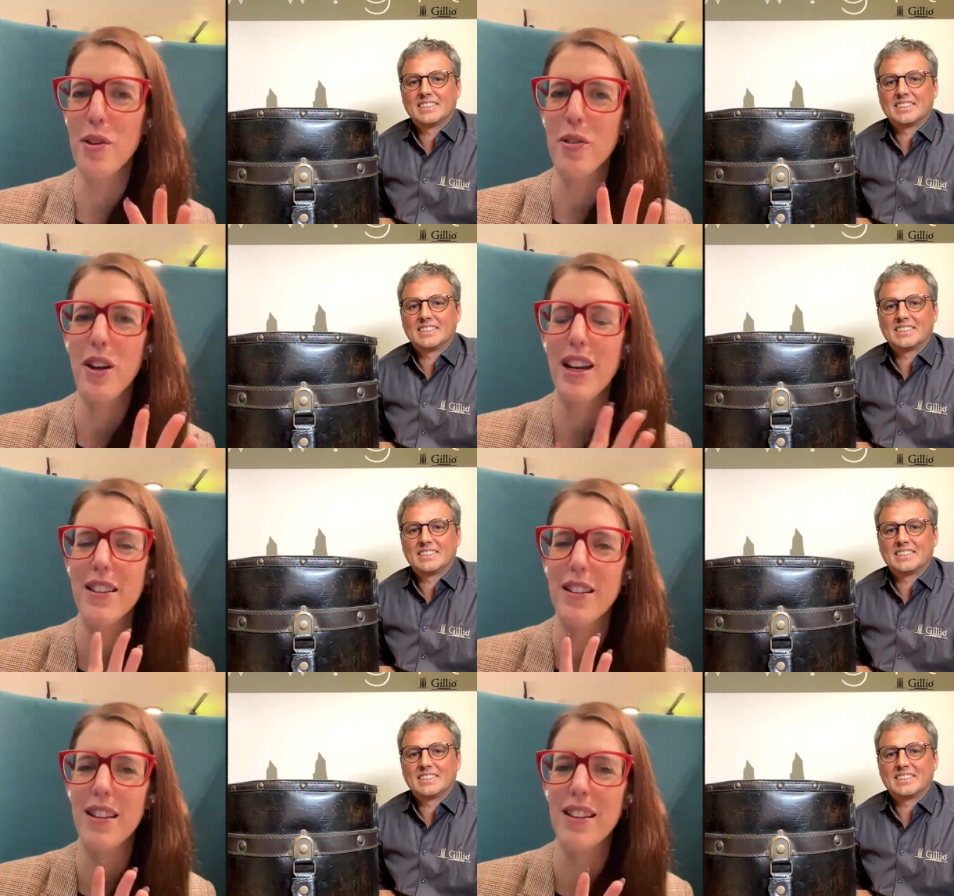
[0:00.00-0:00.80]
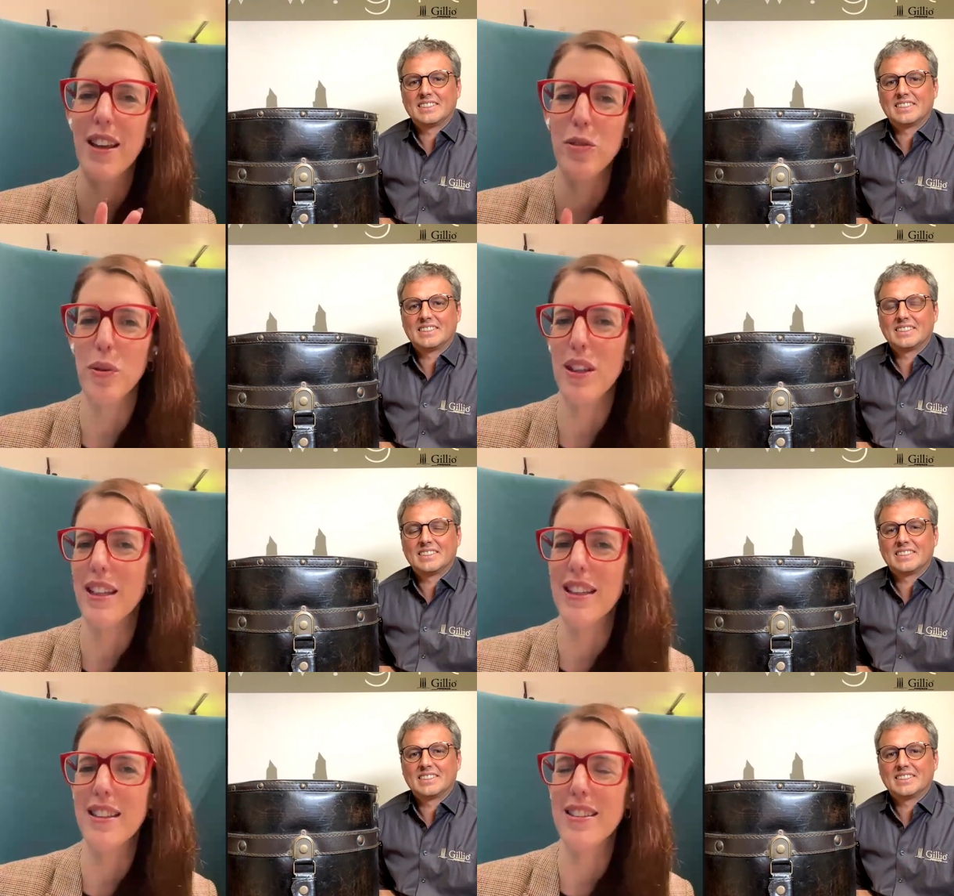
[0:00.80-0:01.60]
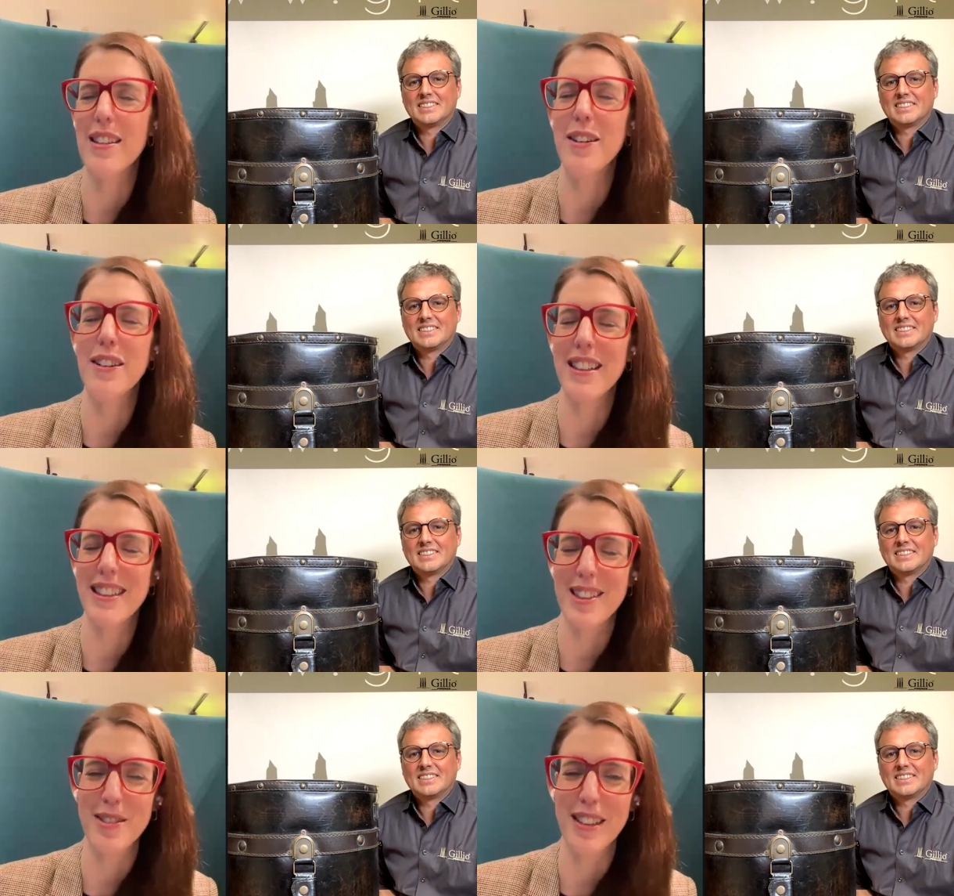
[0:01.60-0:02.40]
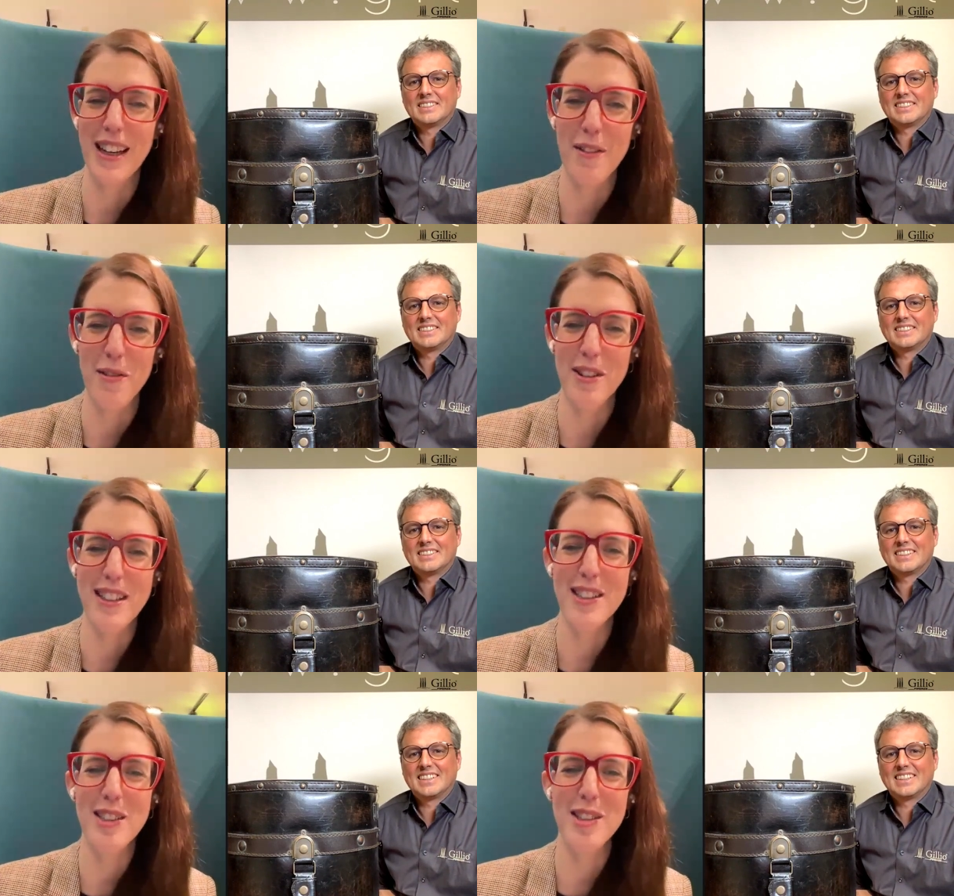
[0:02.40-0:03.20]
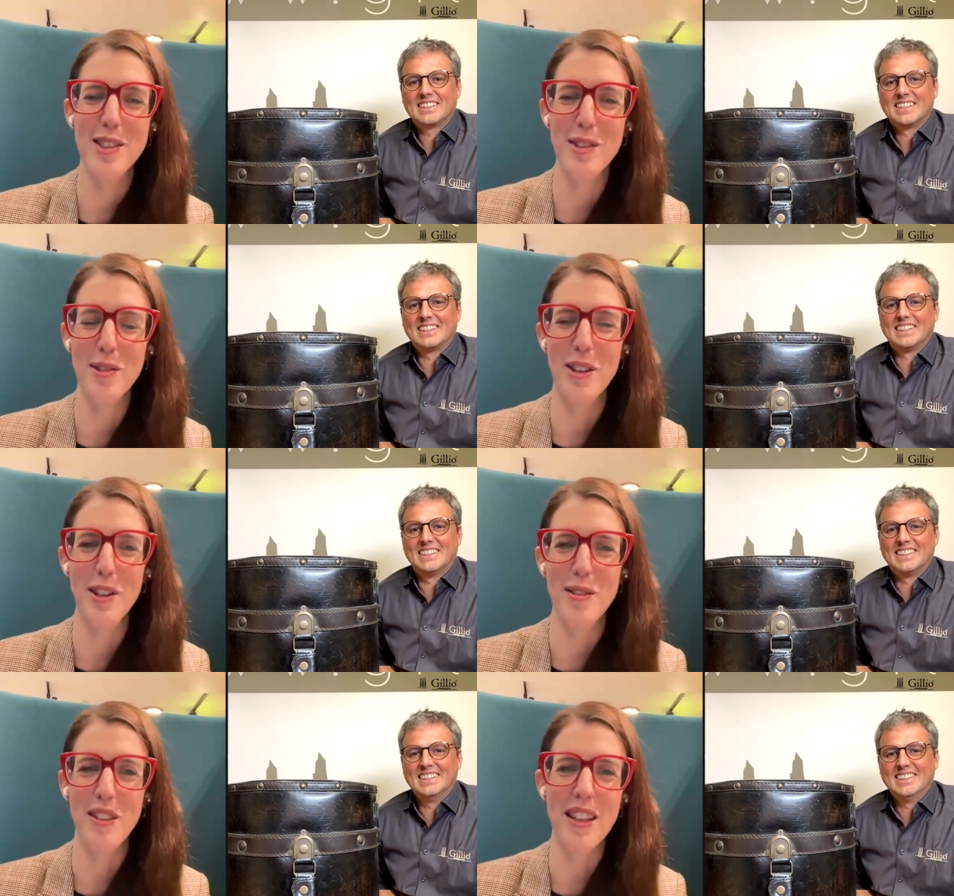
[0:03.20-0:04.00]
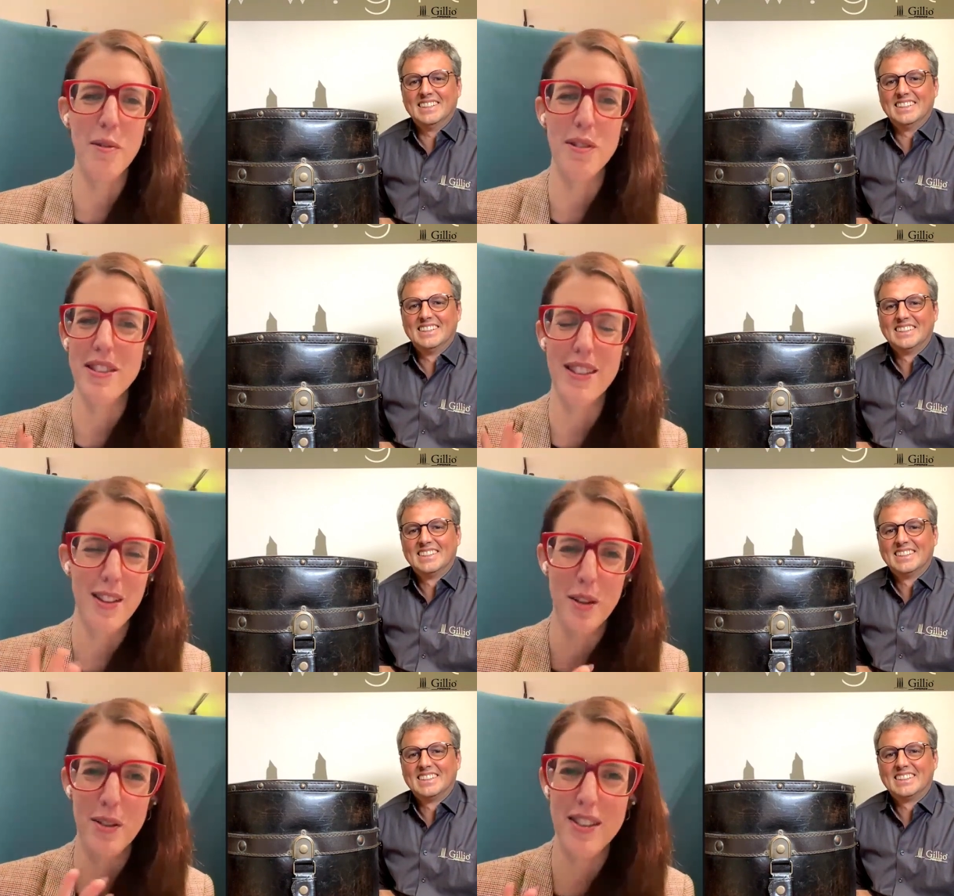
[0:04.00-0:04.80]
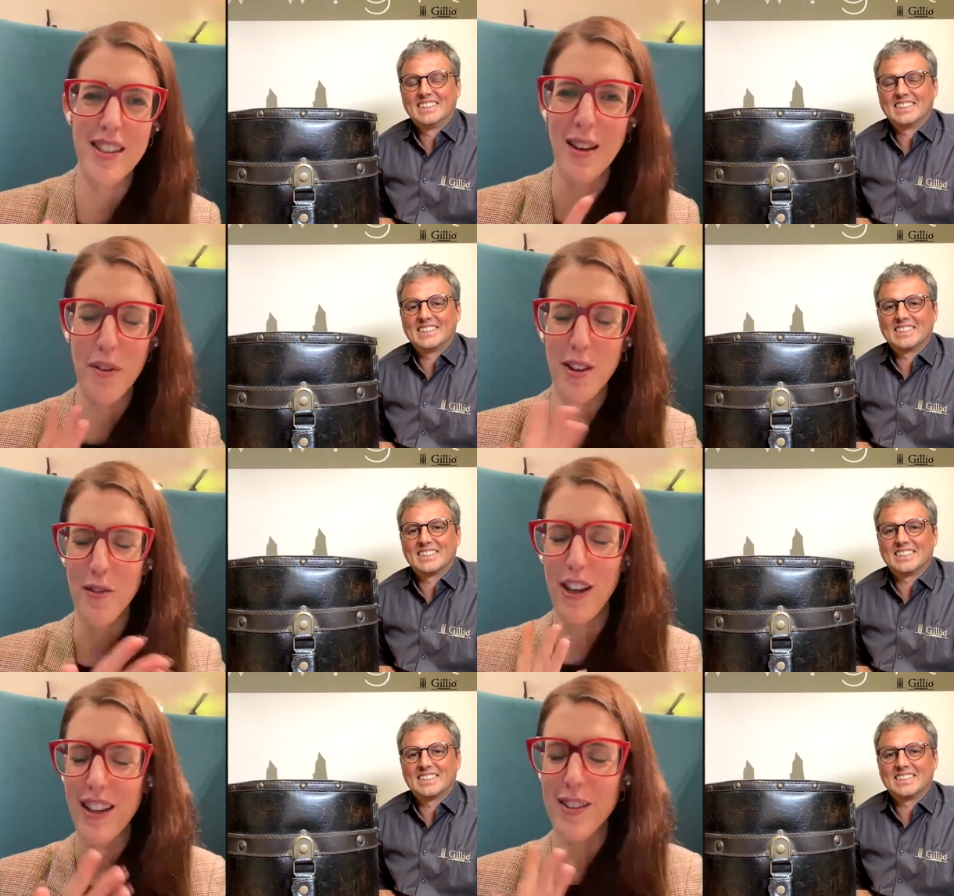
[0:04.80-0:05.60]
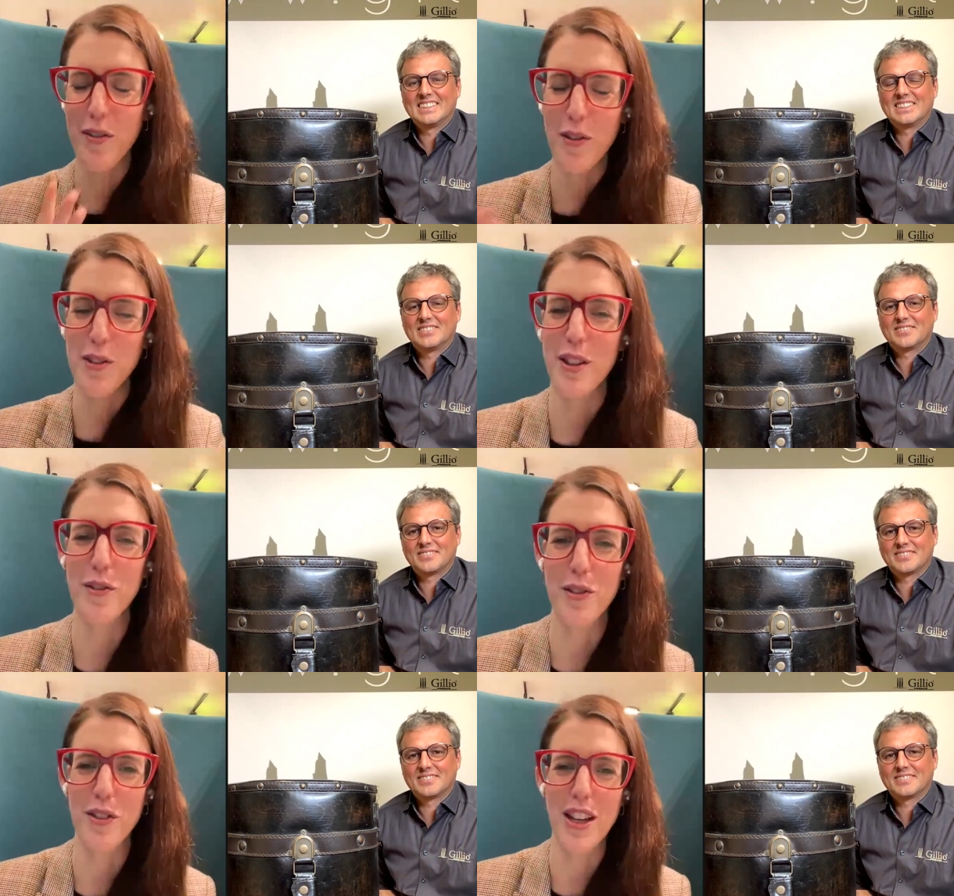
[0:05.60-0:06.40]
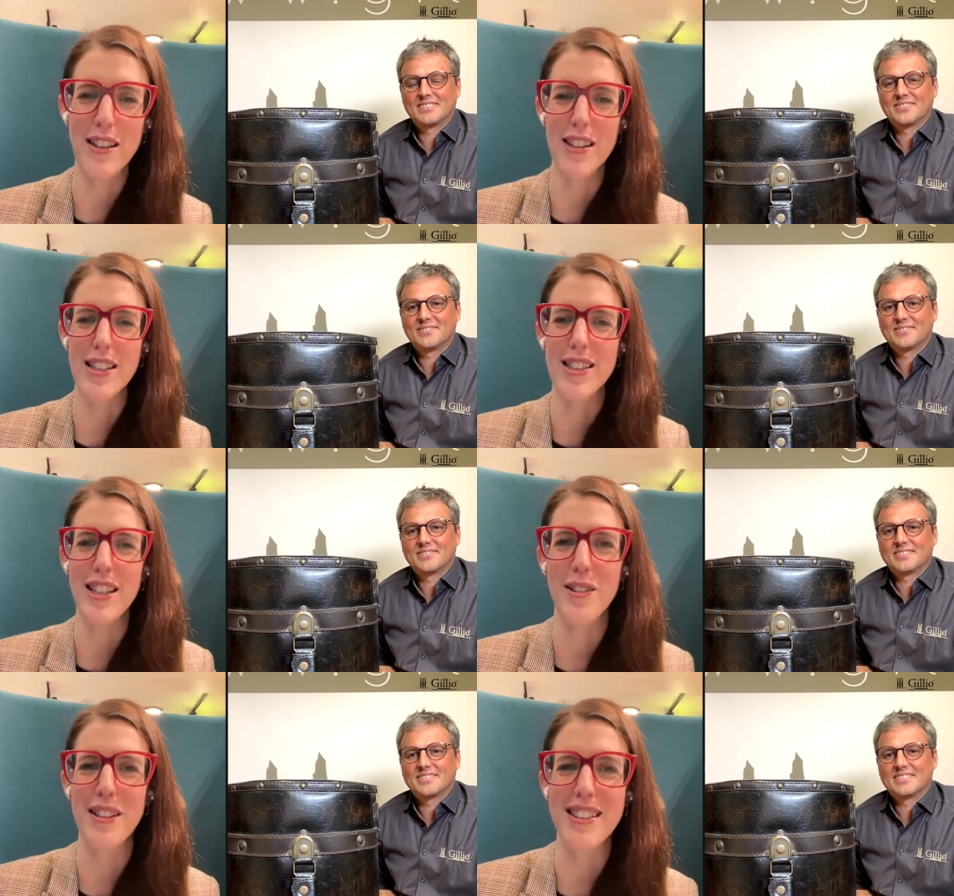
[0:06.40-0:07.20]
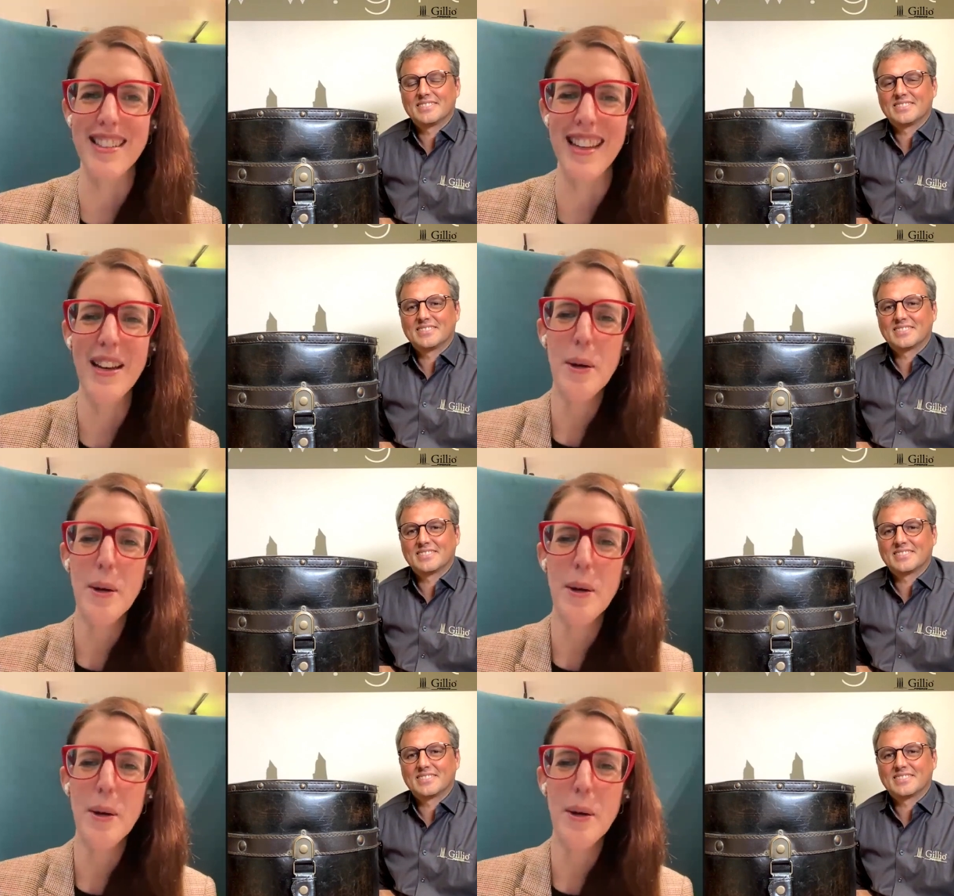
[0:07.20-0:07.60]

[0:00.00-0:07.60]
Speaker 1: where you're at in that week, it's oh, it's to die for. It's so yeah. cute. That was the cutest thing you guys have ever done for Valentine's Day, honestly.